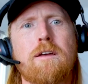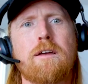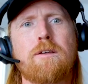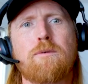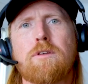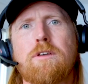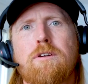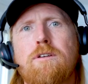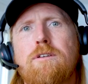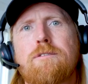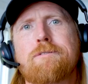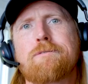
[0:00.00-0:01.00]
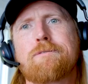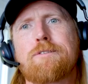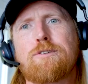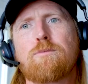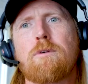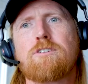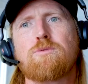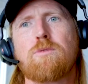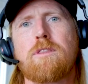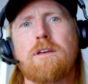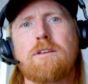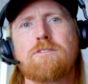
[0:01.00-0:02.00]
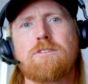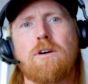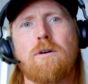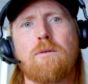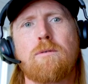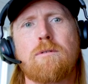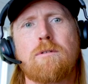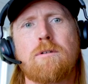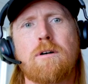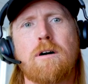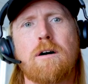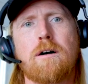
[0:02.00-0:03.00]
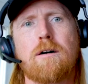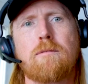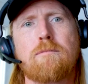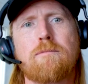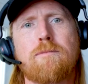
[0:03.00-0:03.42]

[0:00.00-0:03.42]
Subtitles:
And you really couldn't do much with it. So, and